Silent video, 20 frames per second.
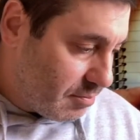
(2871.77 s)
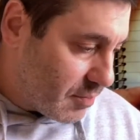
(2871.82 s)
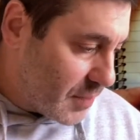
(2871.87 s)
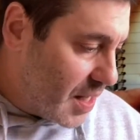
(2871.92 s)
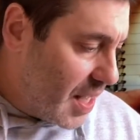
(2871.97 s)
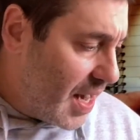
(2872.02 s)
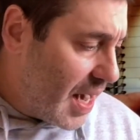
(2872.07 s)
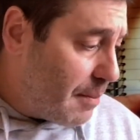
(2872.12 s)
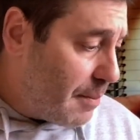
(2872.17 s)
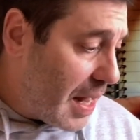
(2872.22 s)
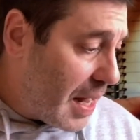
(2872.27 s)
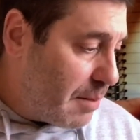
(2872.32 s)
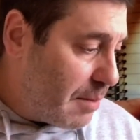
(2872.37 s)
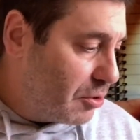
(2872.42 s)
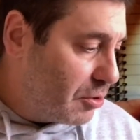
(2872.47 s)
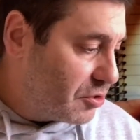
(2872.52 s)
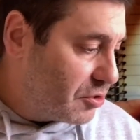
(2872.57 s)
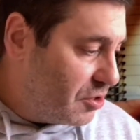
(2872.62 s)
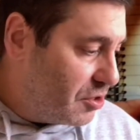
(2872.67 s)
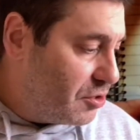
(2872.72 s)
And I'm
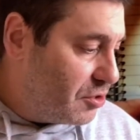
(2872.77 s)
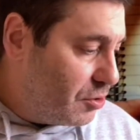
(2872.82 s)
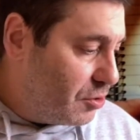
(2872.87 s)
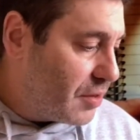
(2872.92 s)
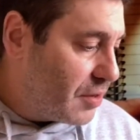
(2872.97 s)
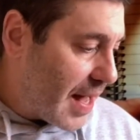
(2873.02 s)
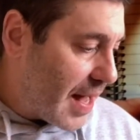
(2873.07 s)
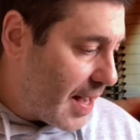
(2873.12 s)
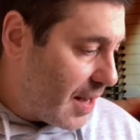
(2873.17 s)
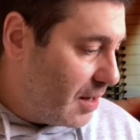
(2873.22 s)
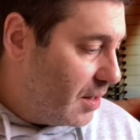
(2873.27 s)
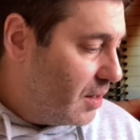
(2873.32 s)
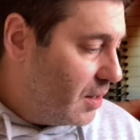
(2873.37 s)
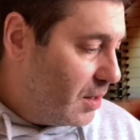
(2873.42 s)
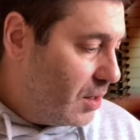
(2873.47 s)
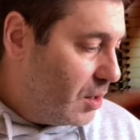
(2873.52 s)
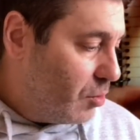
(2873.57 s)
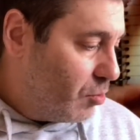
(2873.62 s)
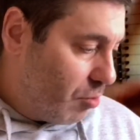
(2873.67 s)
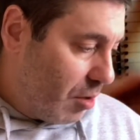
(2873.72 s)
able to do that
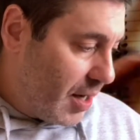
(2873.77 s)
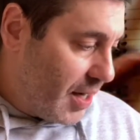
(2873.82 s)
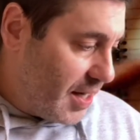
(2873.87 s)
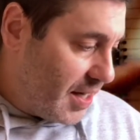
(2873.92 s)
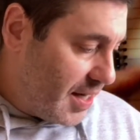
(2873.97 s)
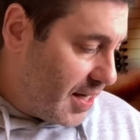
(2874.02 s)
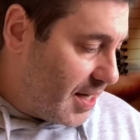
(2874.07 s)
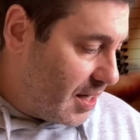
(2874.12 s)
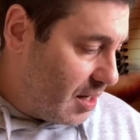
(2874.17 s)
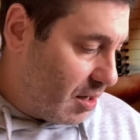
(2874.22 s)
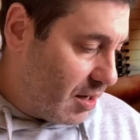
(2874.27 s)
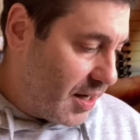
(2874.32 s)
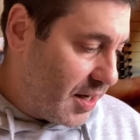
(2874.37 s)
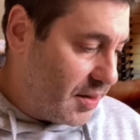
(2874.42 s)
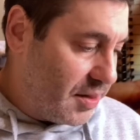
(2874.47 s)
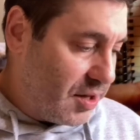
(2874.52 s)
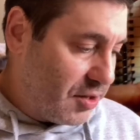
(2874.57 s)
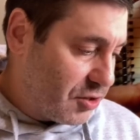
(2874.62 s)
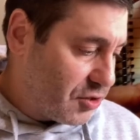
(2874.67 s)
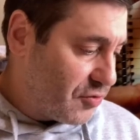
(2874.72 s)
right here
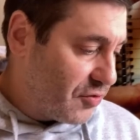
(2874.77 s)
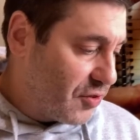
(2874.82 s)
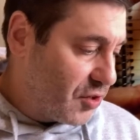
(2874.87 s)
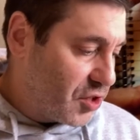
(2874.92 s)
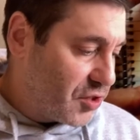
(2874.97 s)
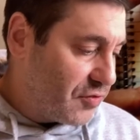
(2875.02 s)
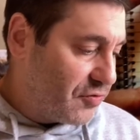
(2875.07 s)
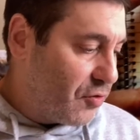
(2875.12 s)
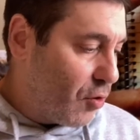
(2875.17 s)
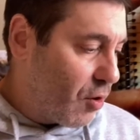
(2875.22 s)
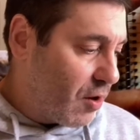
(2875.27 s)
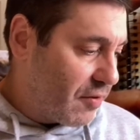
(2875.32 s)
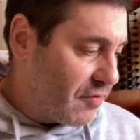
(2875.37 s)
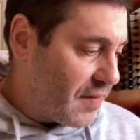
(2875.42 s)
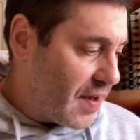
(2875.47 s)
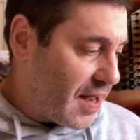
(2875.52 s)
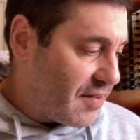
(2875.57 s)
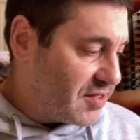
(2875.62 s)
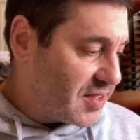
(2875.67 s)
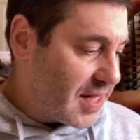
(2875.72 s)
in those first 4 or
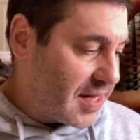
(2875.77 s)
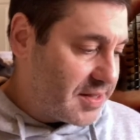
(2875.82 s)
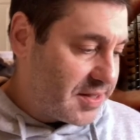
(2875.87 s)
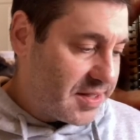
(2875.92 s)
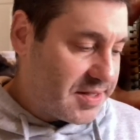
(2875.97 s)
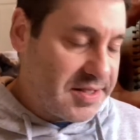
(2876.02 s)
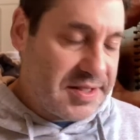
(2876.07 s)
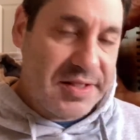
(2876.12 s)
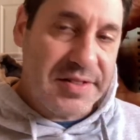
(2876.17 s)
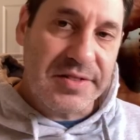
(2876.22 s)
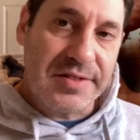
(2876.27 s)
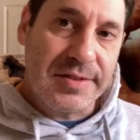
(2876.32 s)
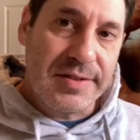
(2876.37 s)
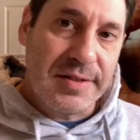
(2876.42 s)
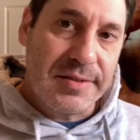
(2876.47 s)
5 sentences.